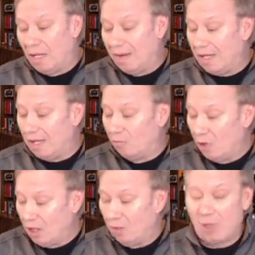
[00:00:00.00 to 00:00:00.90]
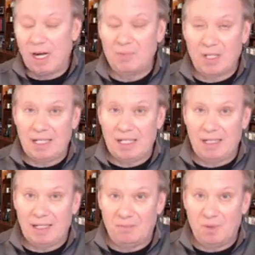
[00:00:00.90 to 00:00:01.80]
then they got real problems I can't
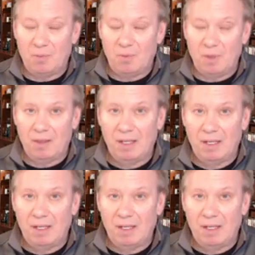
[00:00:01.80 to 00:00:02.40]
help them with.